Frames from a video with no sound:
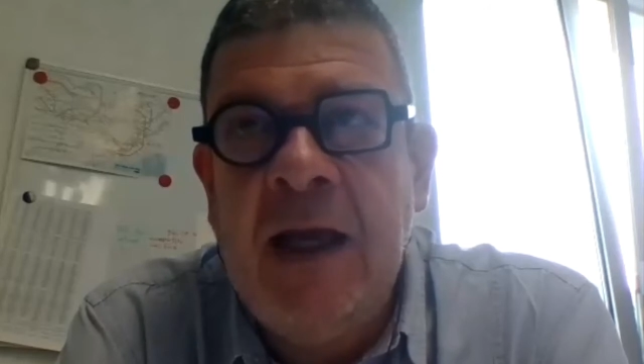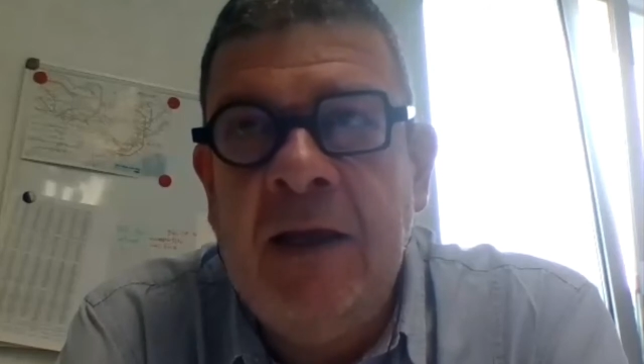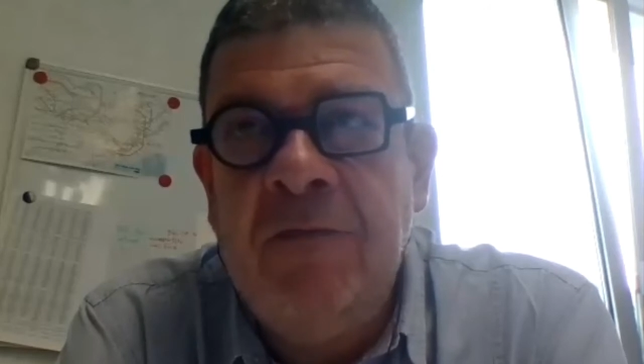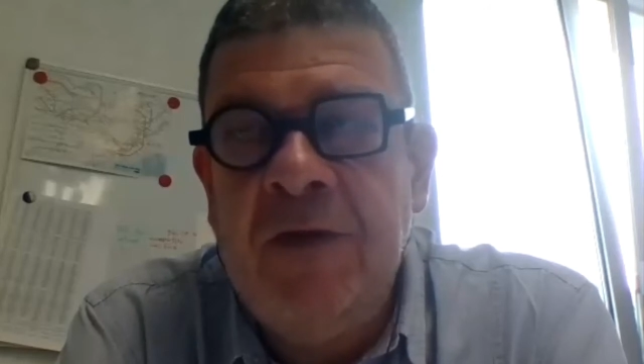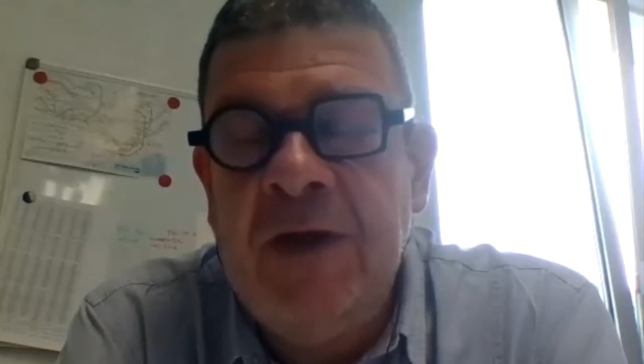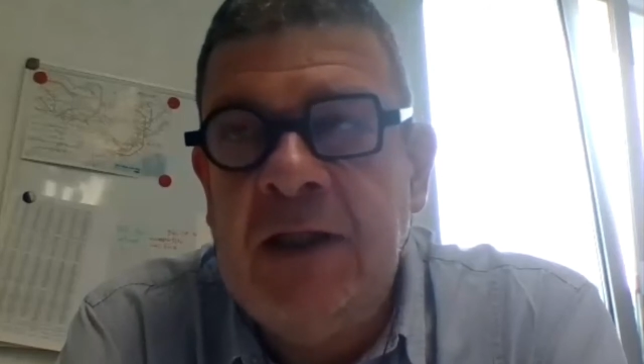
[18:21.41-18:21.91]

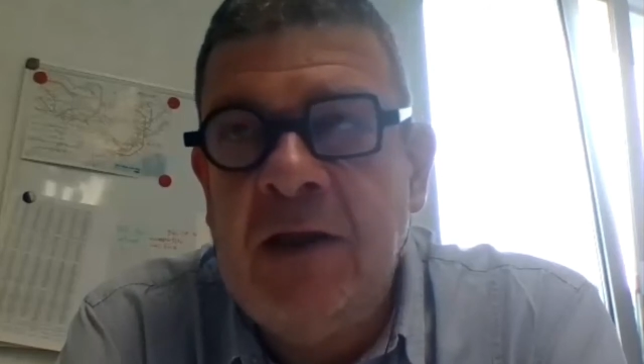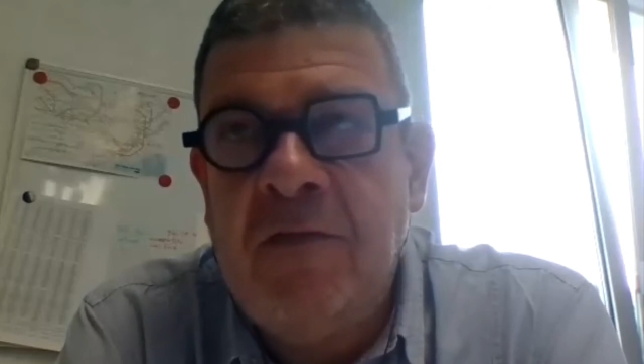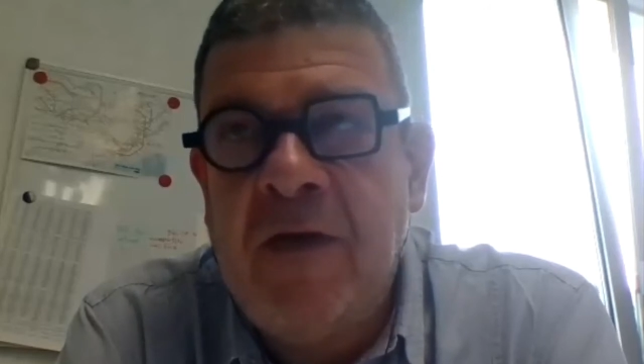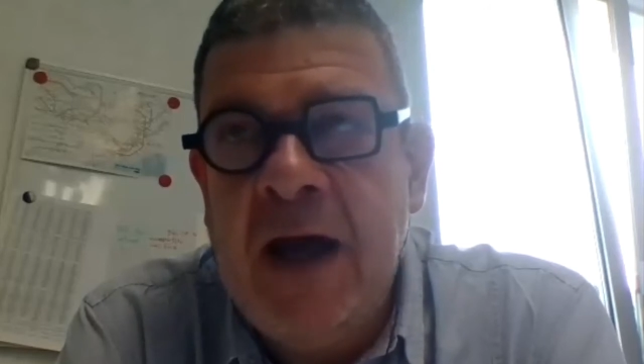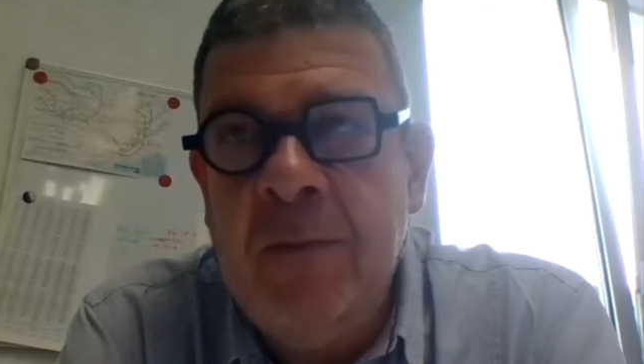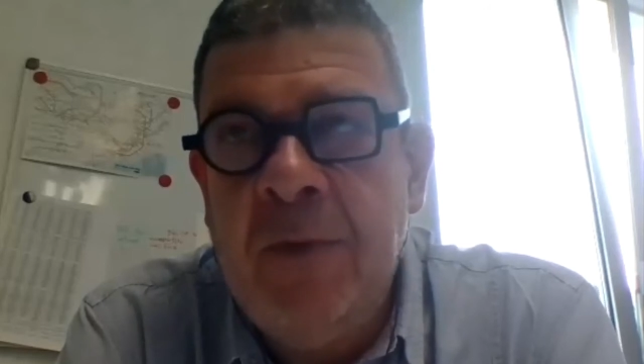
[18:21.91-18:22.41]
infinited
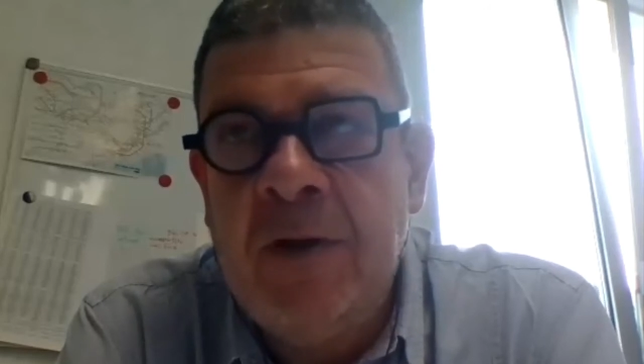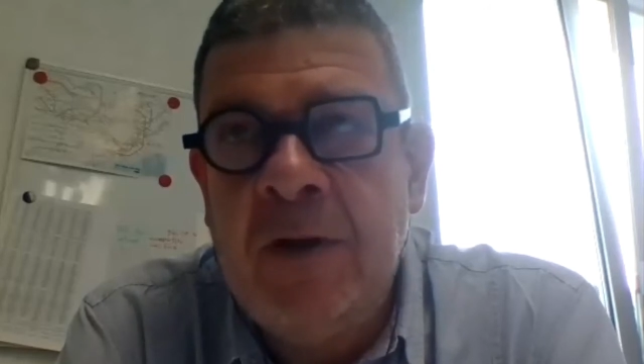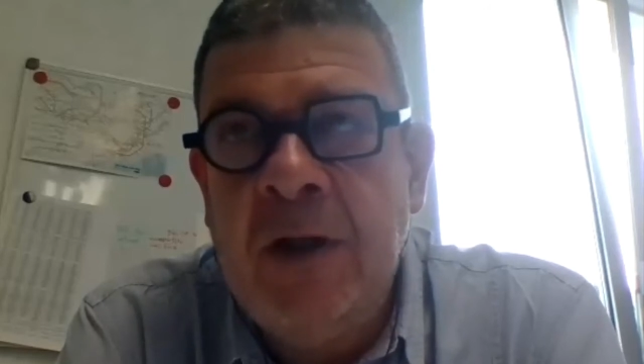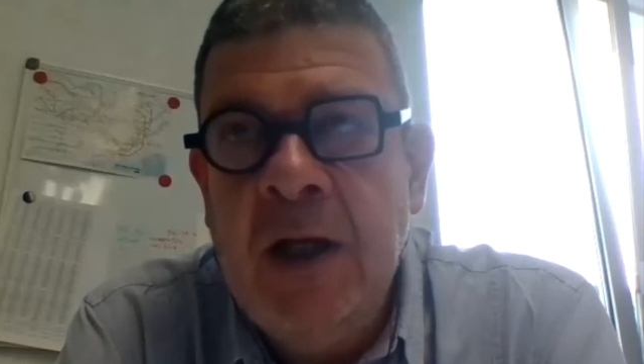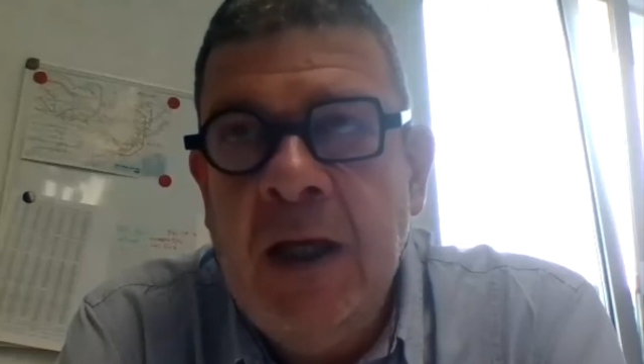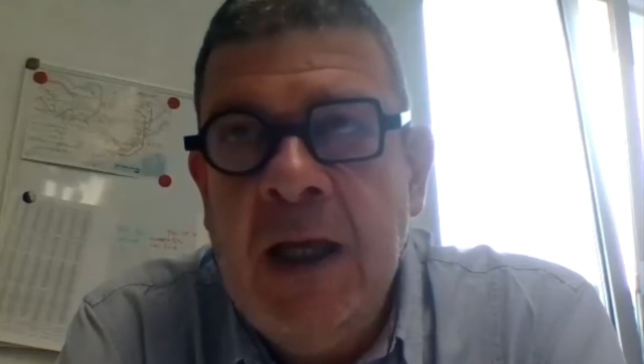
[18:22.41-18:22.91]

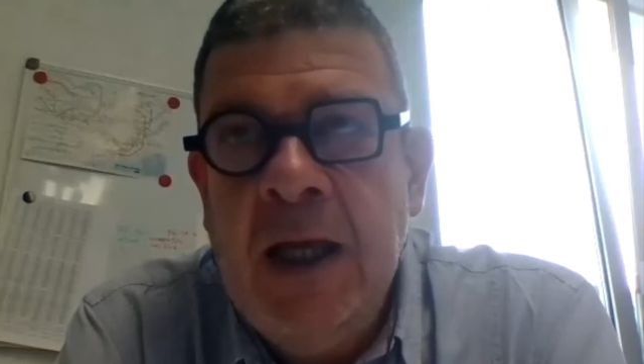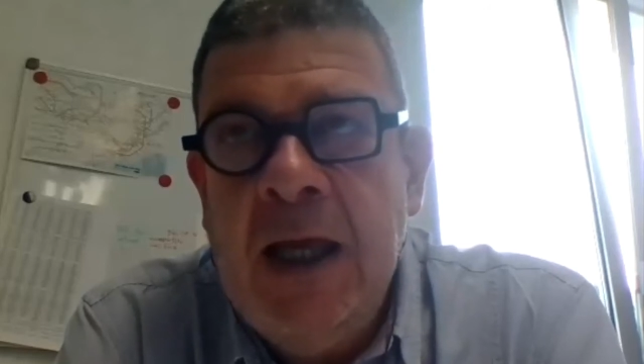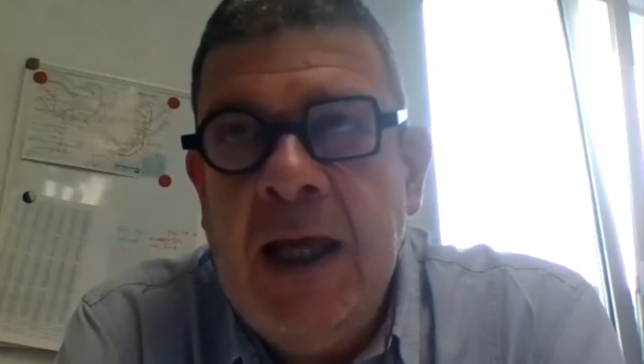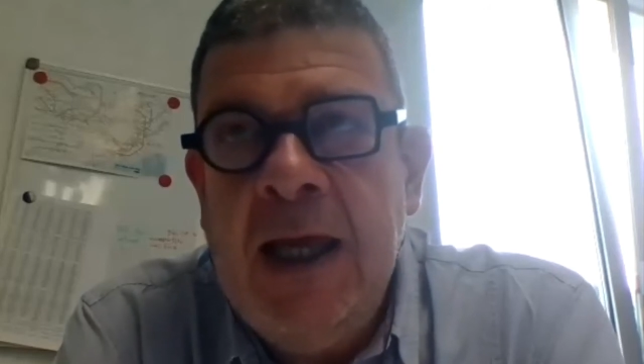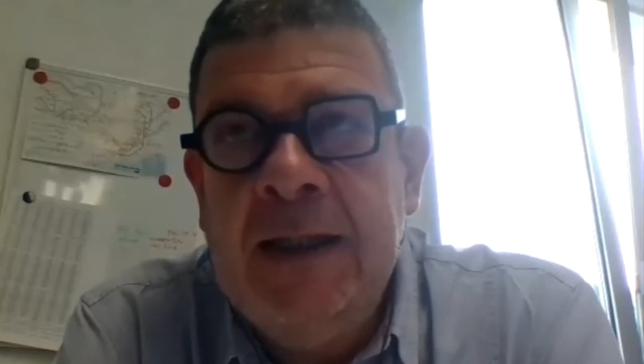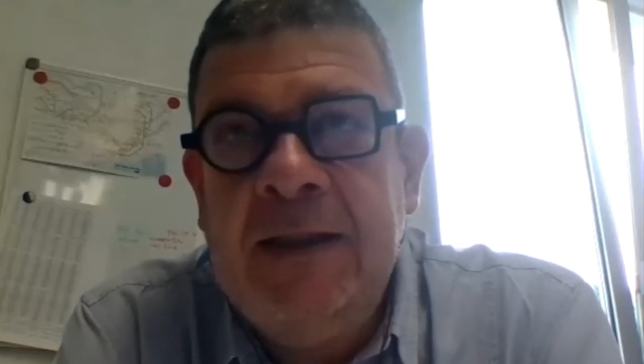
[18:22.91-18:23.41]
fiber,
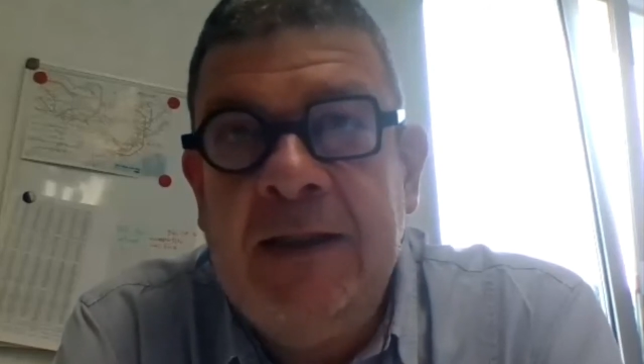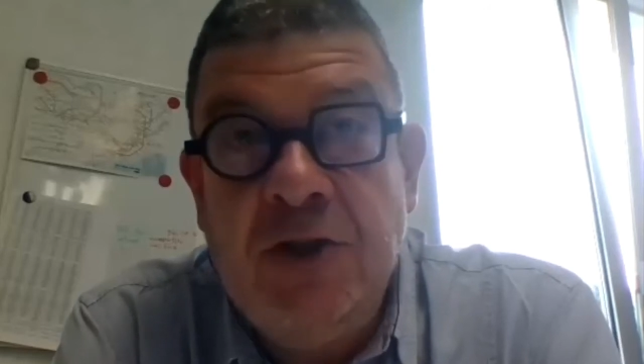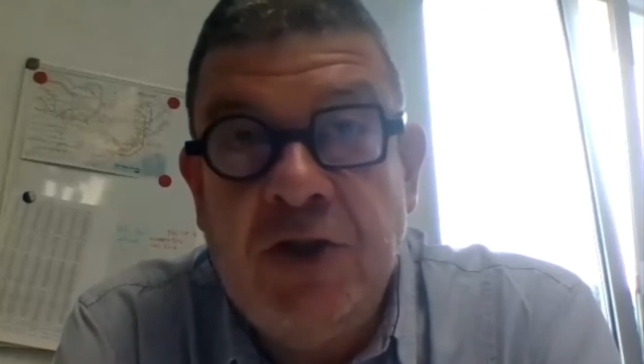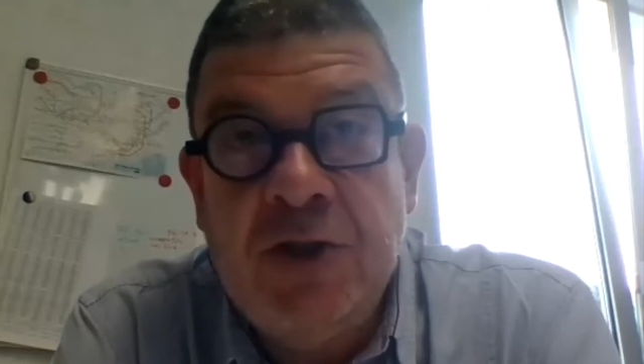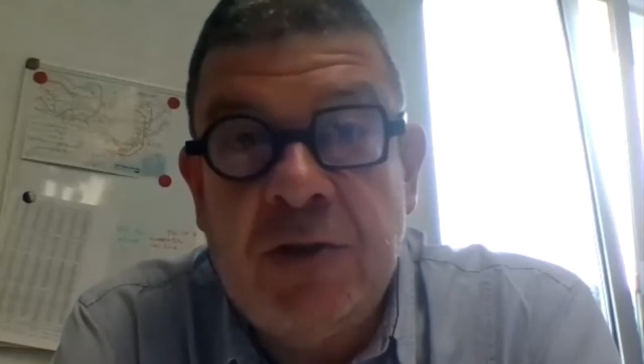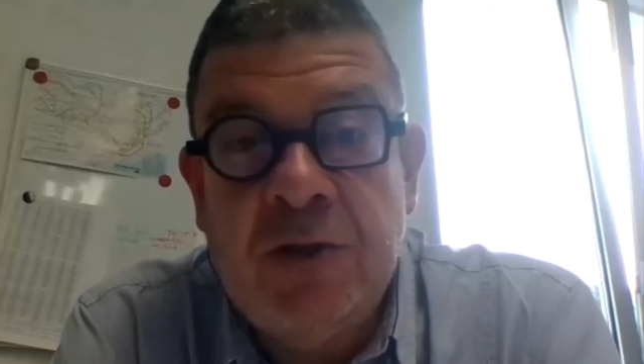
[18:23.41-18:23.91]
a
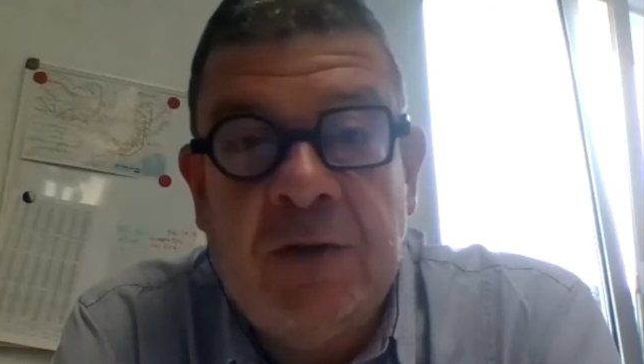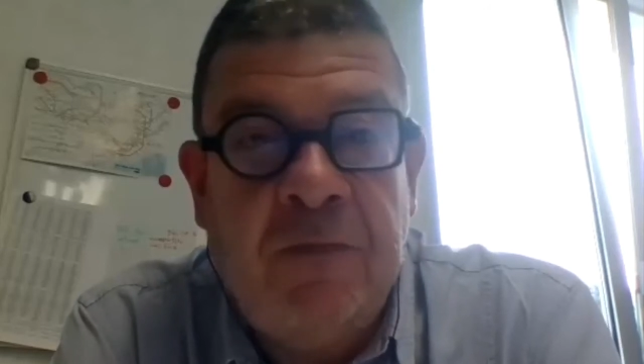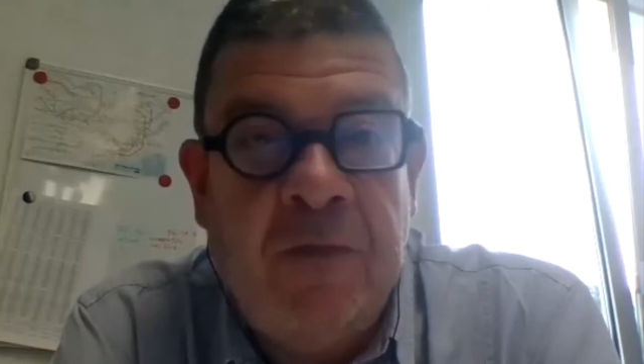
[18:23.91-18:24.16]
t-shirt